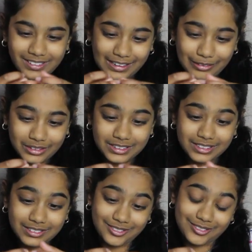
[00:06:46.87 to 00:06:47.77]
it
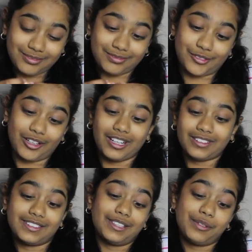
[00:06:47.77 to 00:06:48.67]
looks great
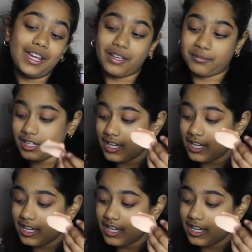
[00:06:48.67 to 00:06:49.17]
at the same time.